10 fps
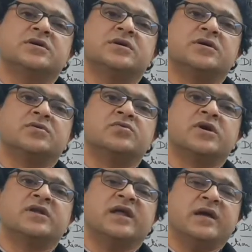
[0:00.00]

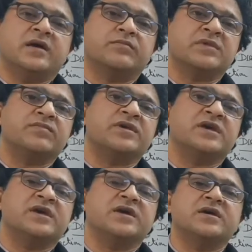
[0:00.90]
who are in
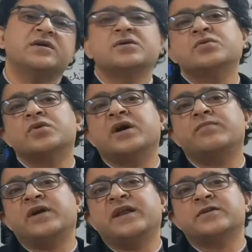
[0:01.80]
MBA, who
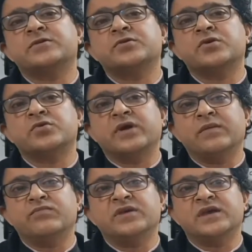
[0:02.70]
are planning to go to
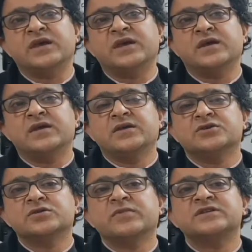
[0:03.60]
MBA.
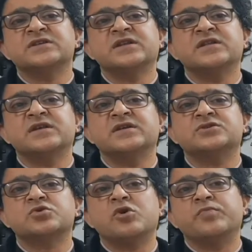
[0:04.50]
So basically, the
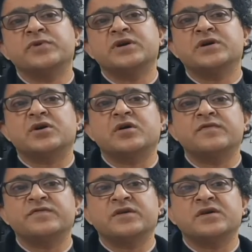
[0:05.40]
scope
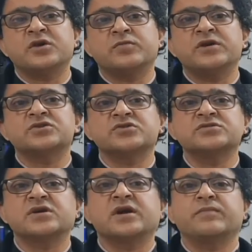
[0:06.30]
of human
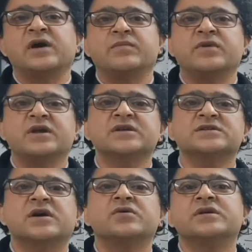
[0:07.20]
resource department
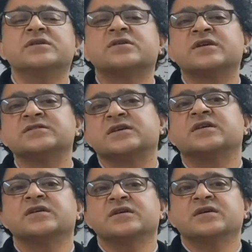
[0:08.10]
is now increasing.